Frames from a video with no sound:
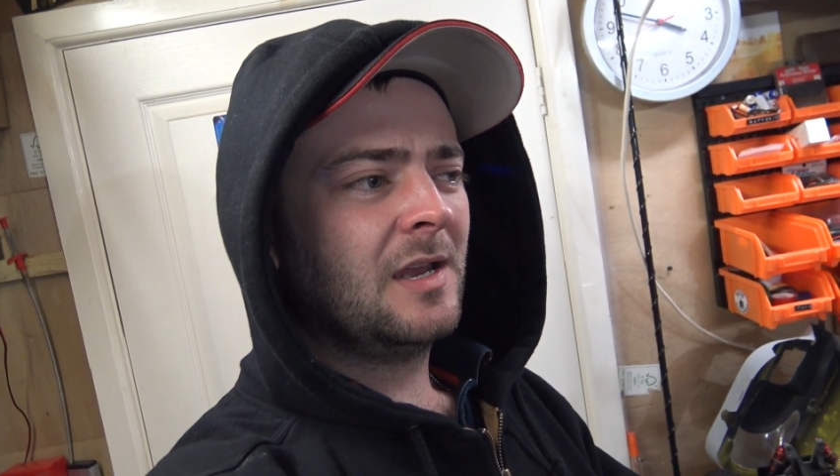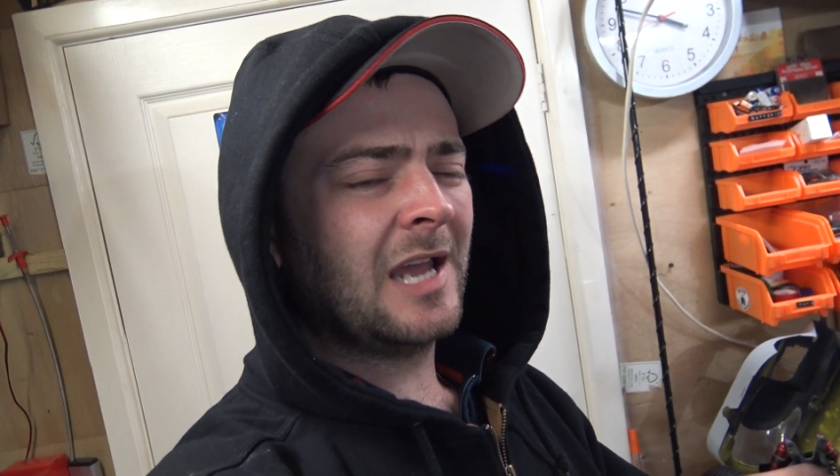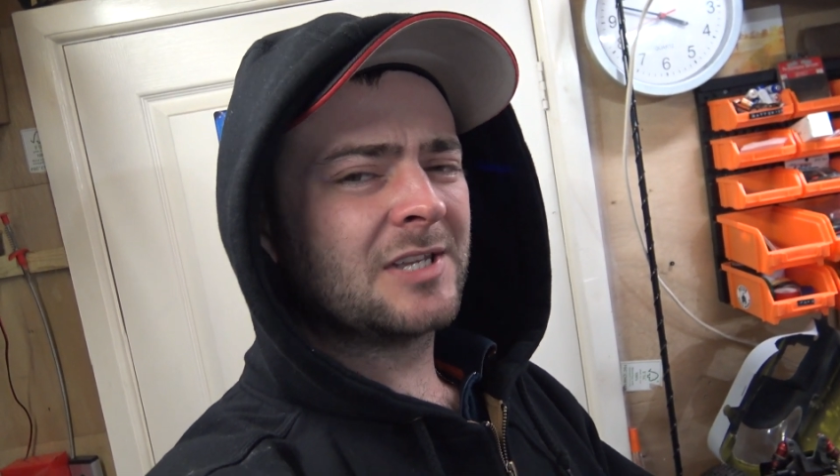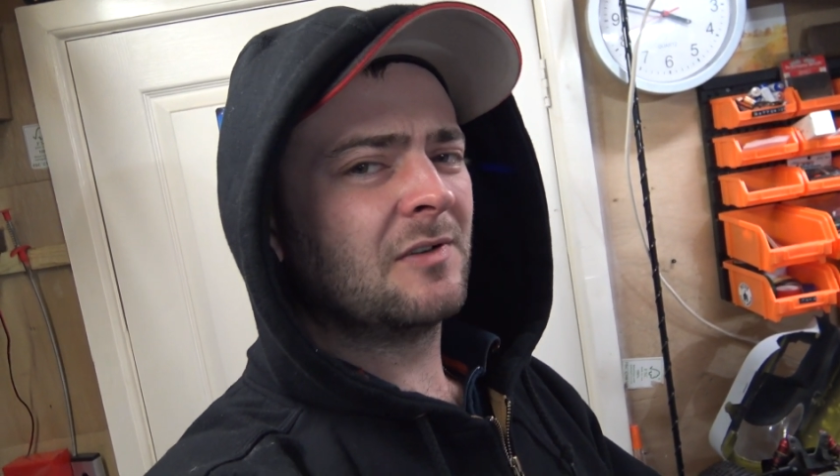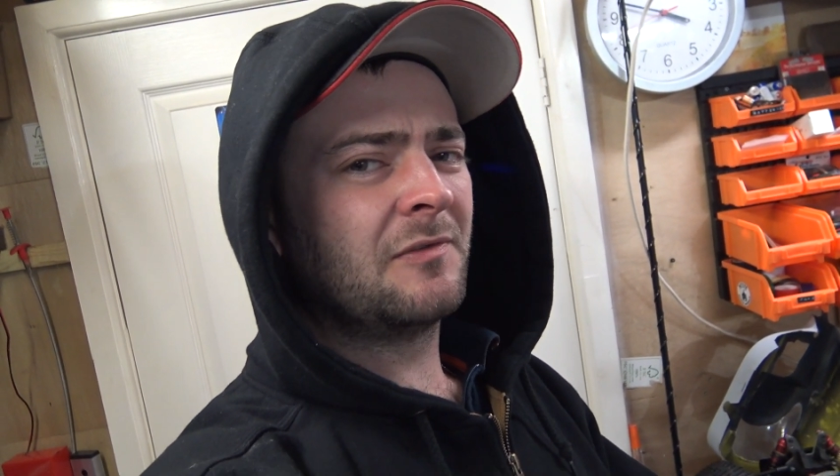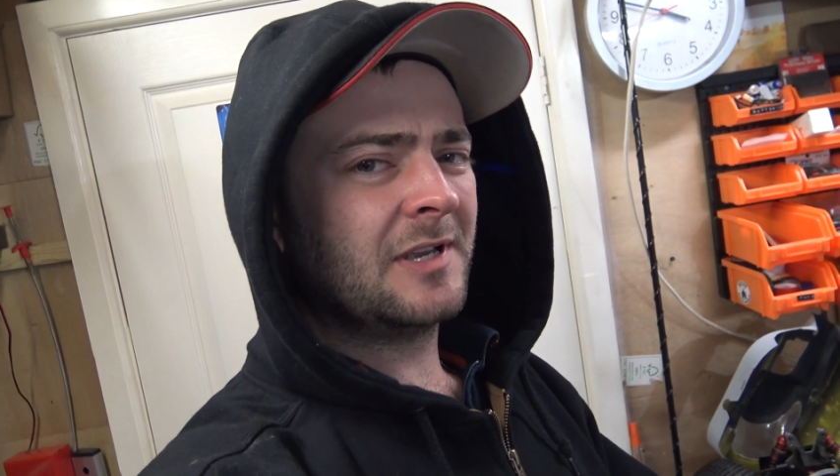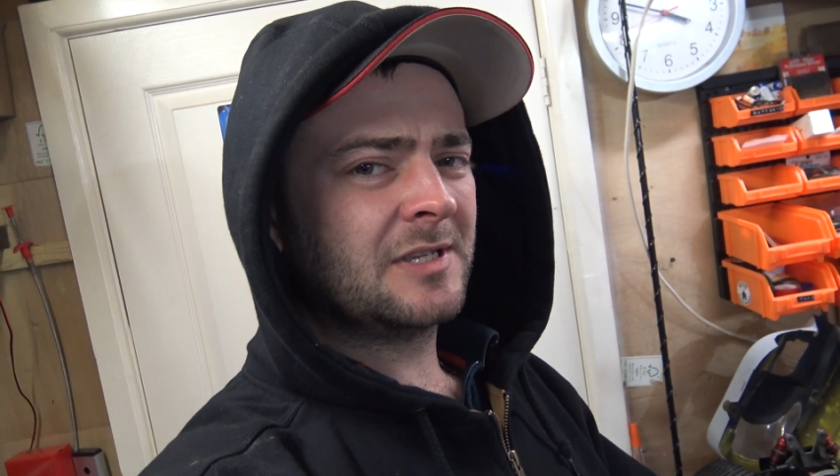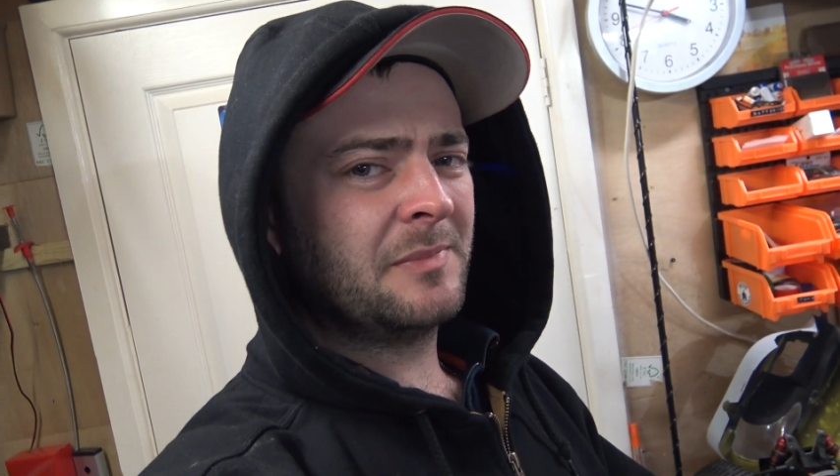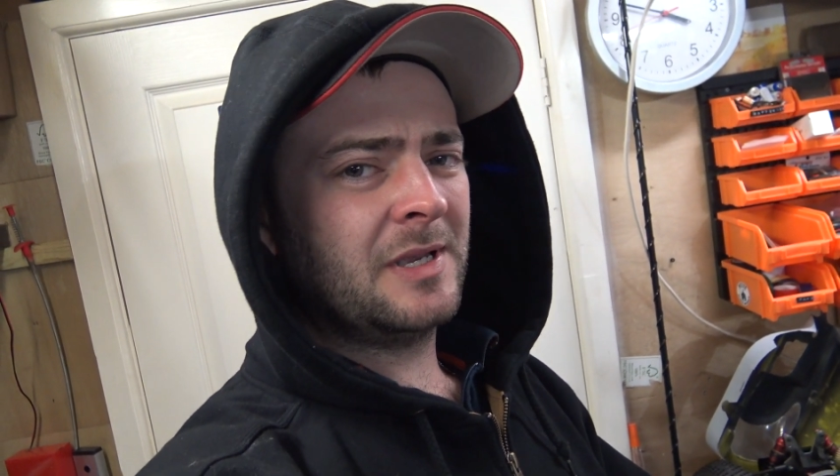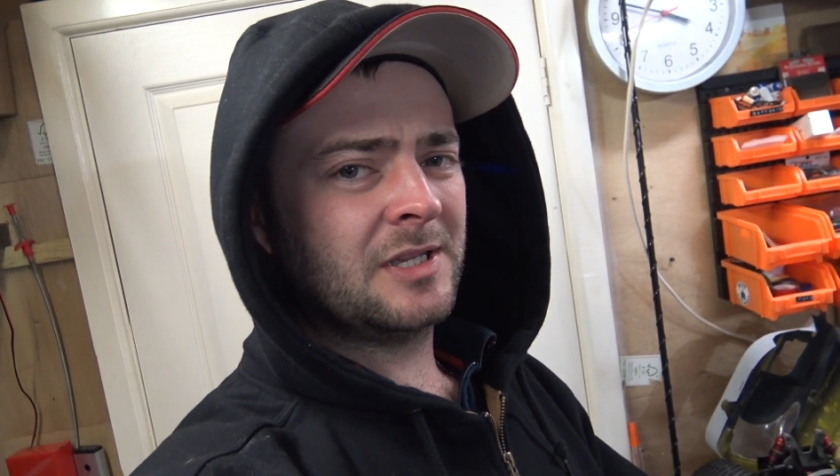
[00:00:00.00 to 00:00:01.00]
hasn't
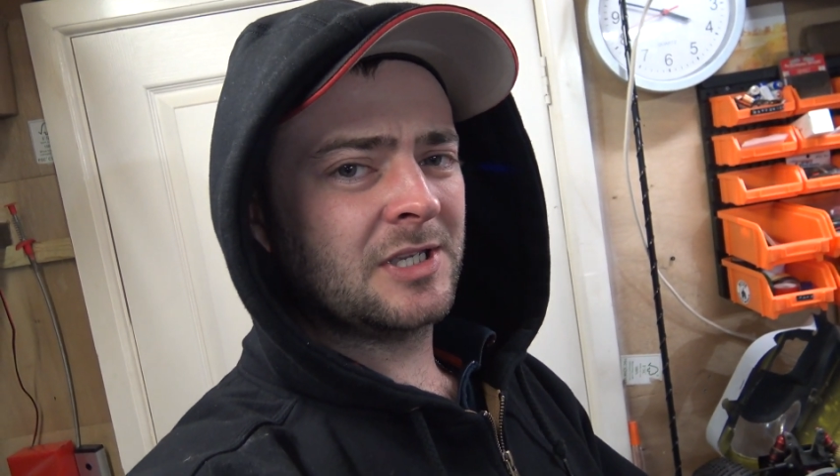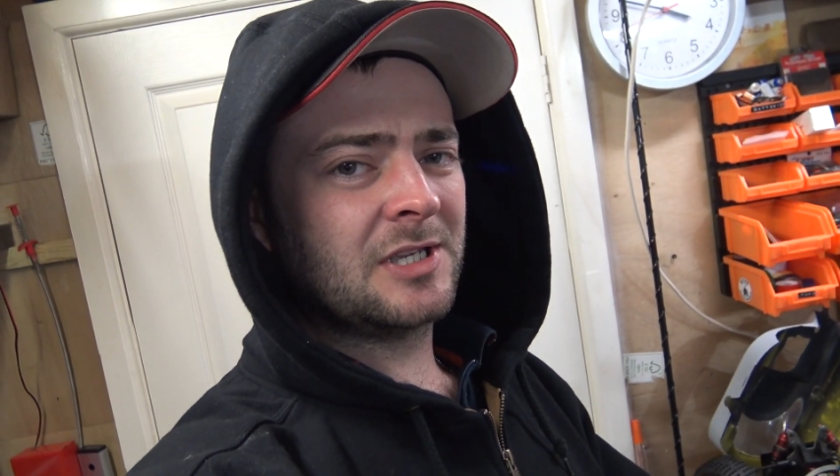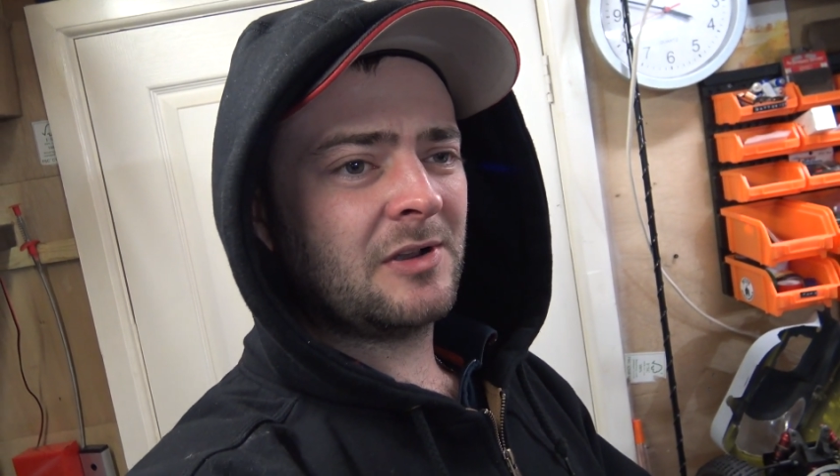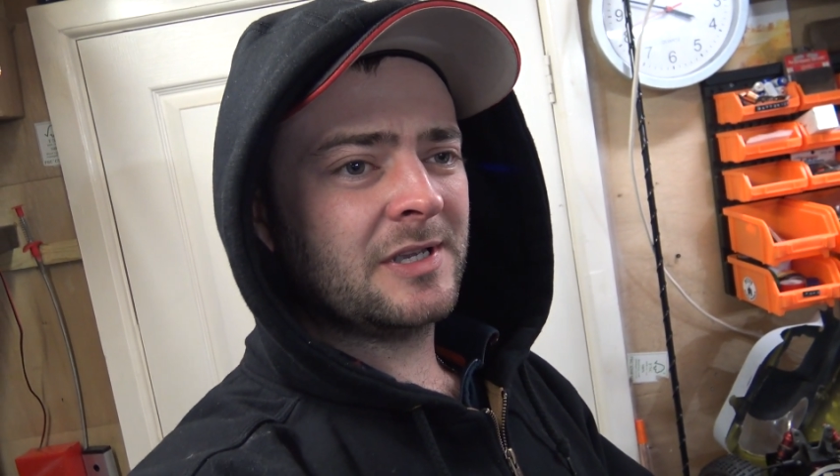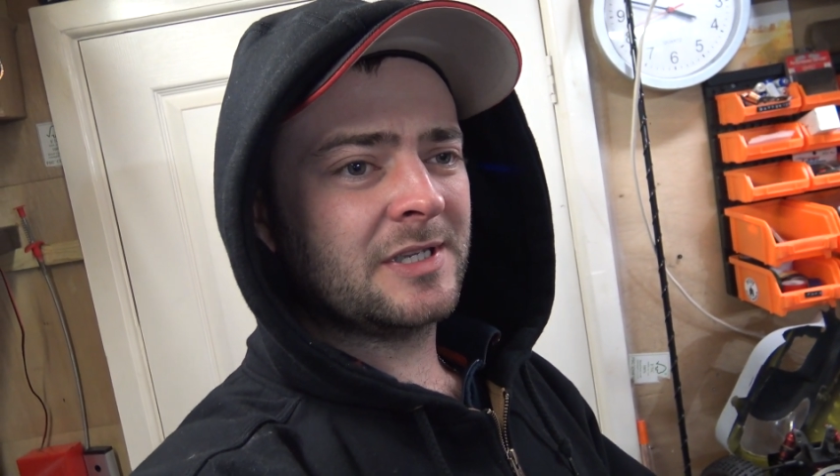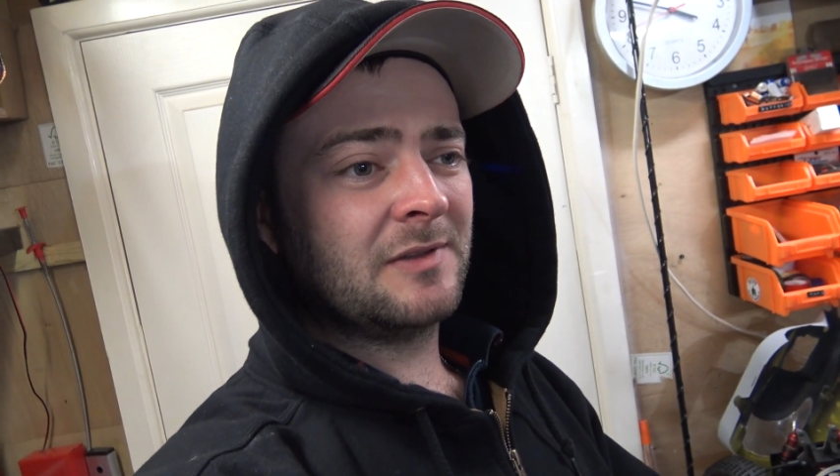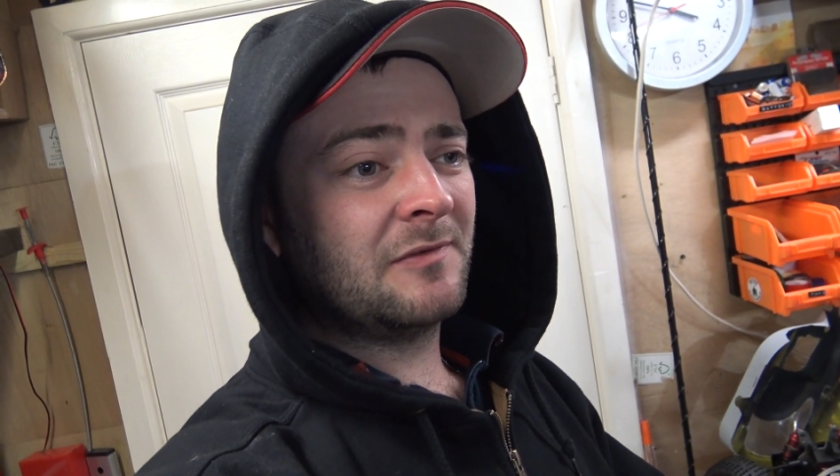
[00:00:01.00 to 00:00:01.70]
affected me in the slightest.